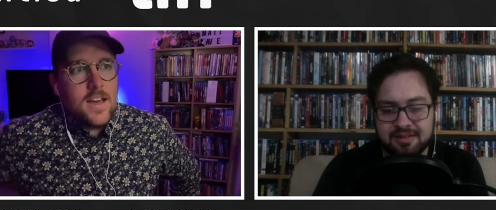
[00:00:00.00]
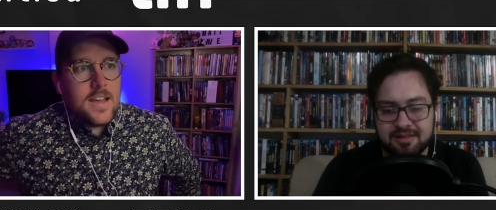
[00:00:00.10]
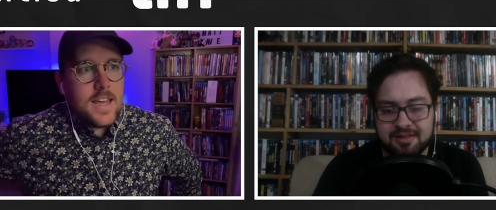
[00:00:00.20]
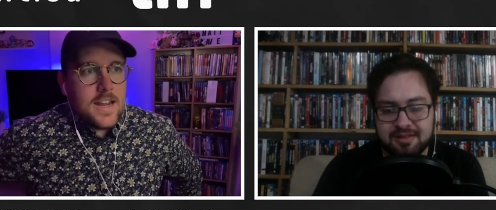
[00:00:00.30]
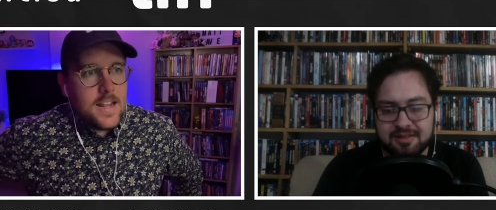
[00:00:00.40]

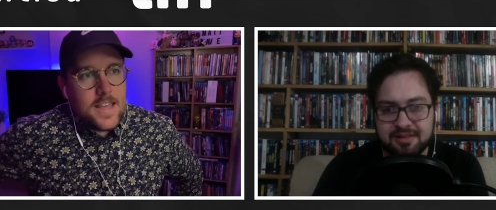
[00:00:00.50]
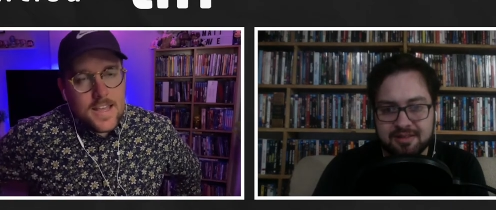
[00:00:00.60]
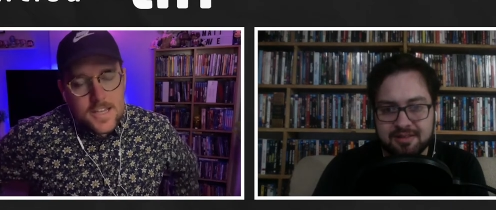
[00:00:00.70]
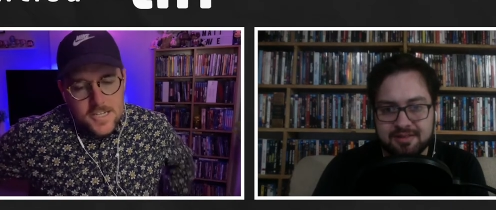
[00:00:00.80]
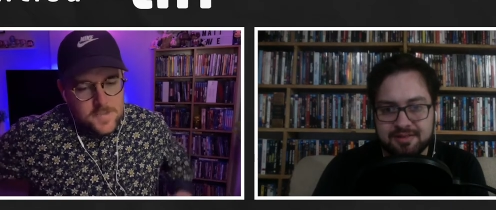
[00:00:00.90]
Speaker 1: again
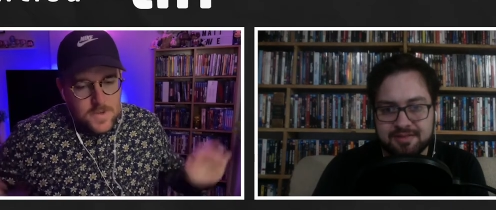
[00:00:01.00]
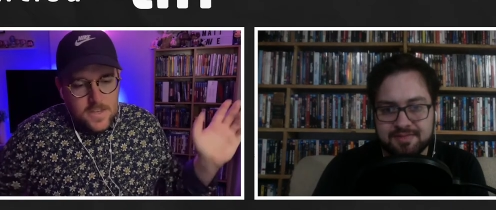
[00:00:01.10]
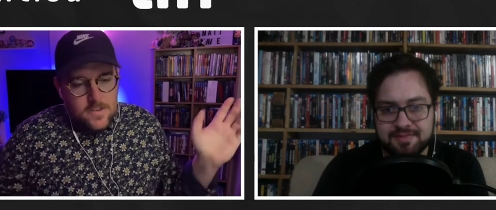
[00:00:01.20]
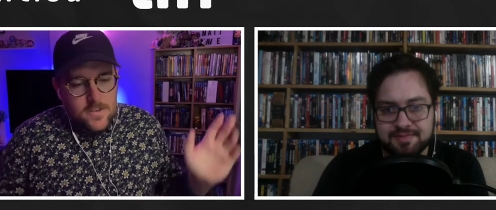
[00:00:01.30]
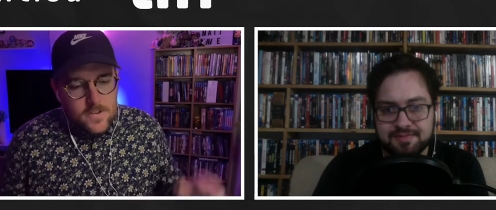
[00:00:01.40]
they could just be
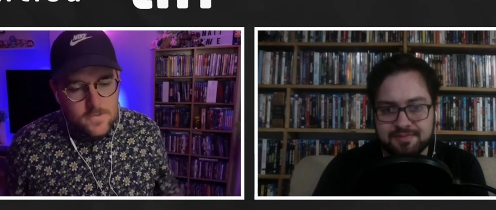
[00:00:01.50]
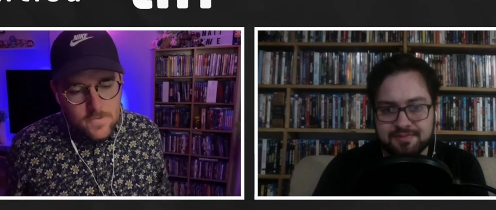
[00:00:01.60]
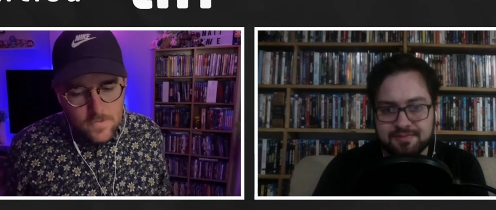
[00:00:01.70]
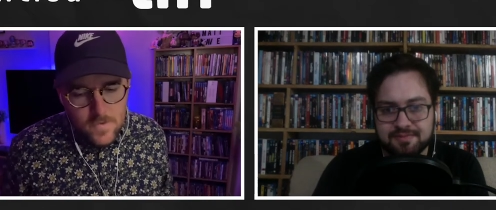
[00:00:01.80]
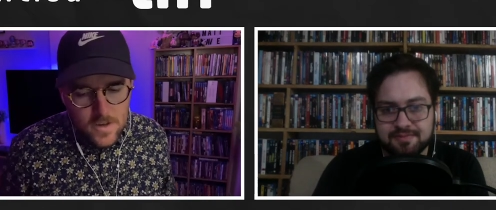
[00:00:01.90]
you know
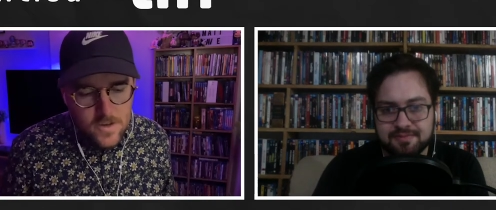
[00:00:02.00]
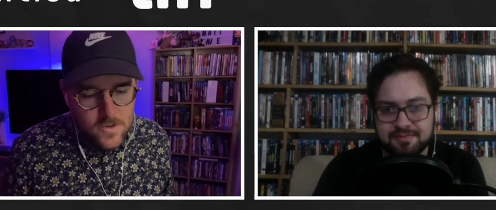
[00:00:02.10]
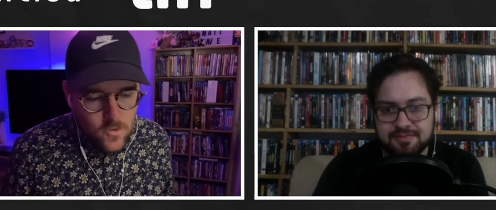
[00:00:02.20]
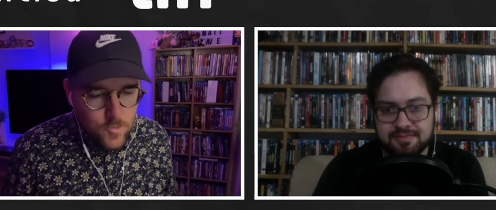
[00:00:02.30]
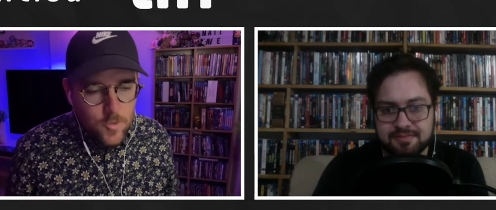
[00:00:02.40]
eh,
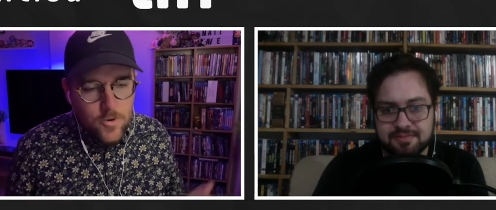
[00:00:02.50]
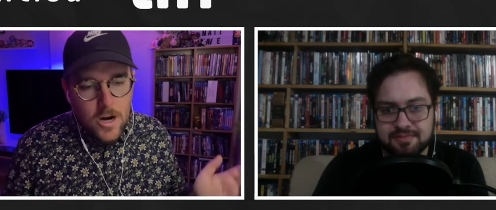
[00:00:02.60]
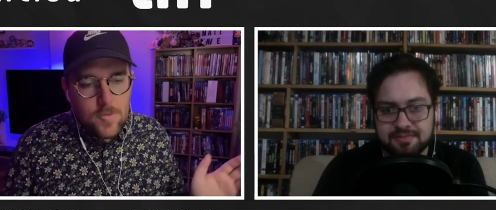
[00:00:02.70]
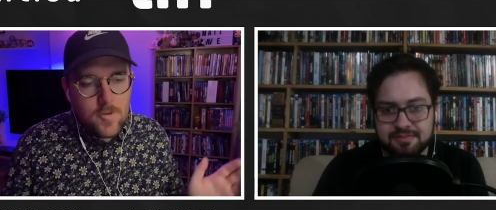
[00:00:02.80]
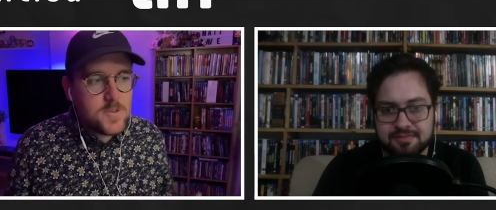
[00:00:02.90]
normal
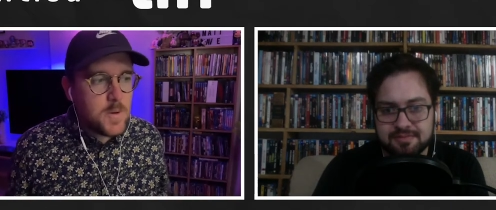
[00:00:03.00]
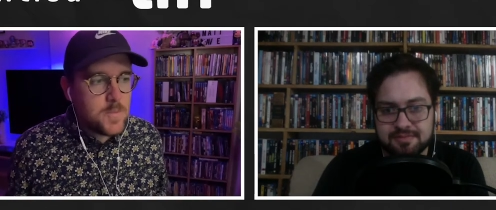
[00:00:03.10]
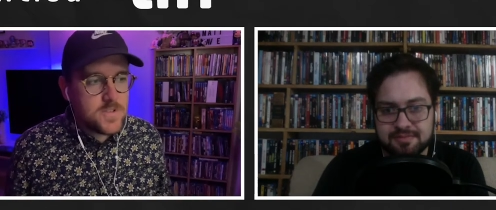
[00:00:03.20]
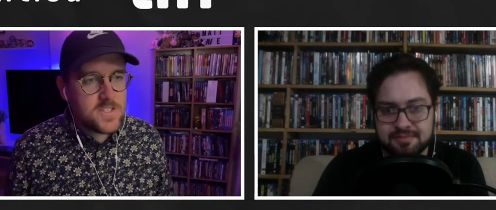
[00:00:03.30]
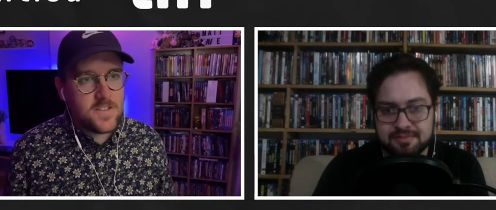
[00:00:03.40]
problems
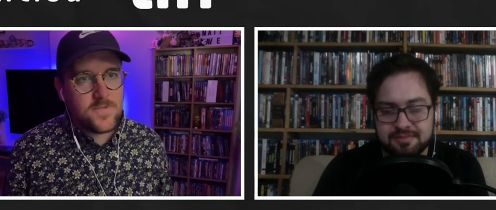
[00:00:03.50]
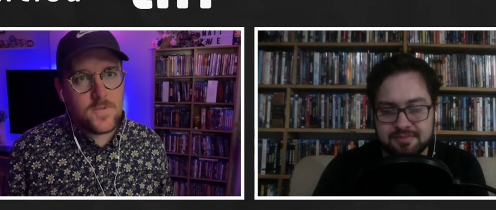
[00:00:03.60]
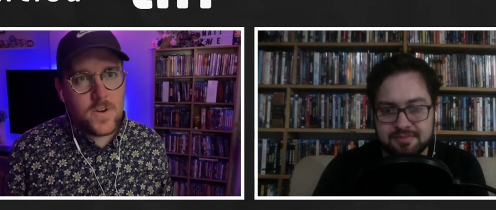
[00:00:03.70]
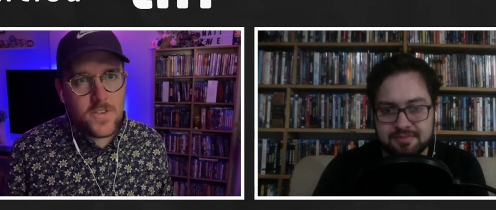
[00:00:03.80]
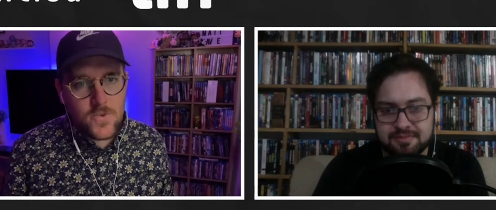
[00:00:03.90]
people
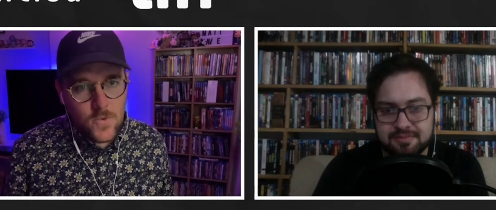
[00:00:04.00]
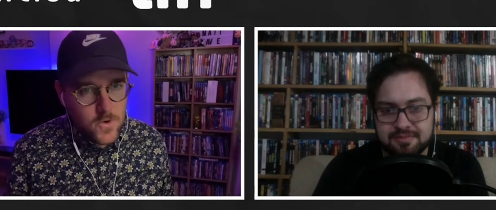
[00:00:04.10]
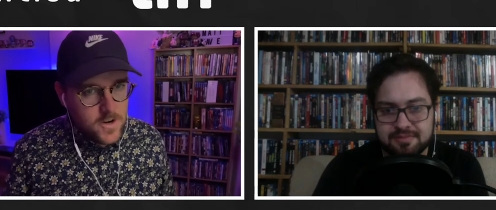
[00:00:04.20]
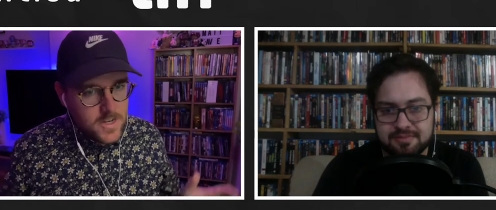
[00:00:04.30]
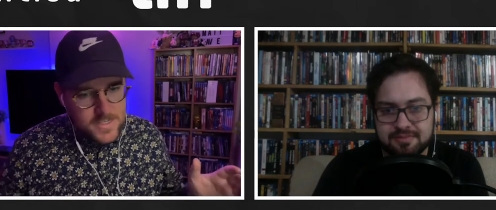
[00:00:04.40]
suffer with
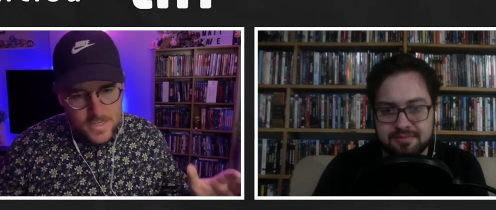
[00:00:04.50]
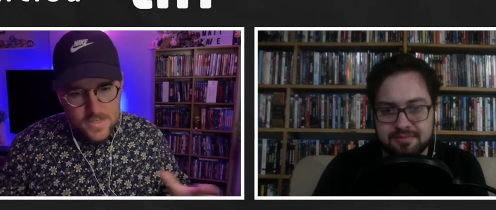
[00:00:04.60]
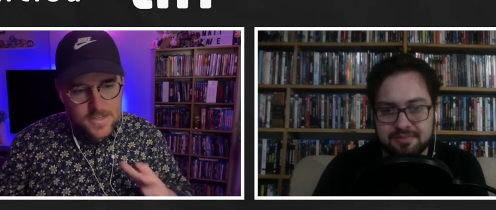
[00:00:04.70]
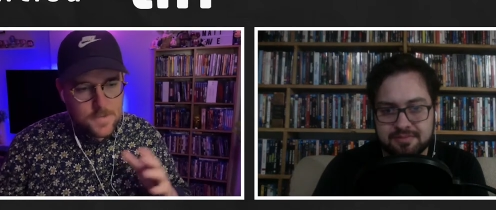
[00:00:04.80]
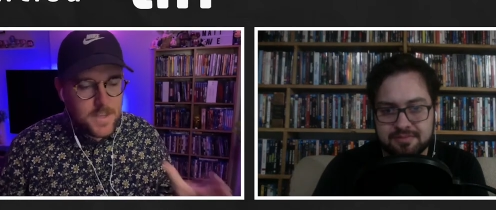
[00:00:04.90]
or is
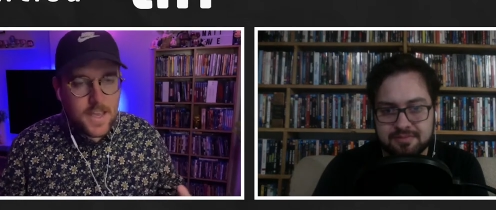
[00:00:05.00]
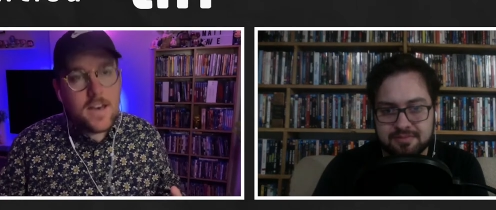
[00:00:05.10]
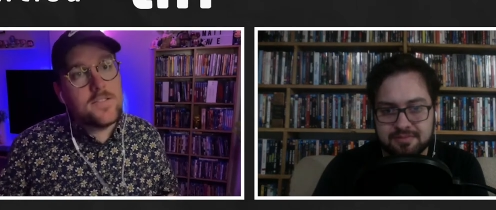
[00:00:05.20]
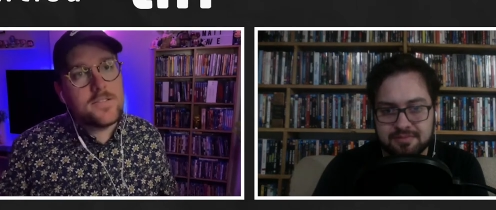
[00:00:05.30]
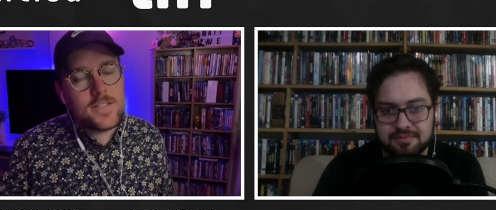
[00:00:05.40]
it something
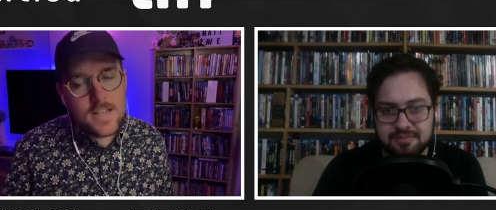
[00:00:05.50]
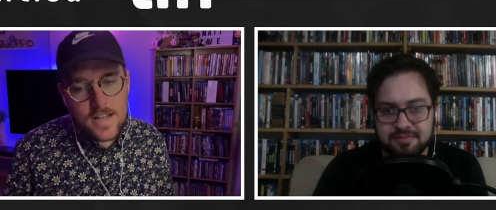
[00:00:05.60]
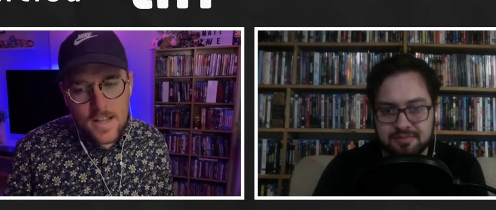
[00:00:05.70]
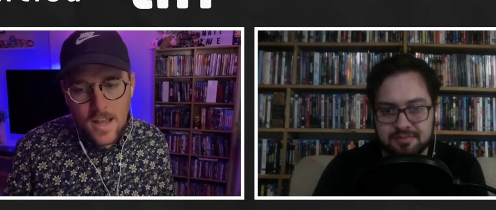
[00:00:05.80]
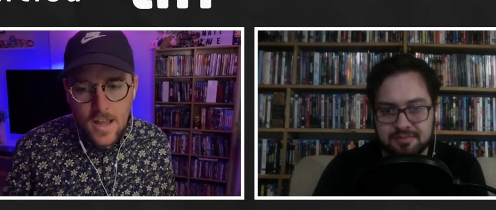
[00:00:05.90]
else and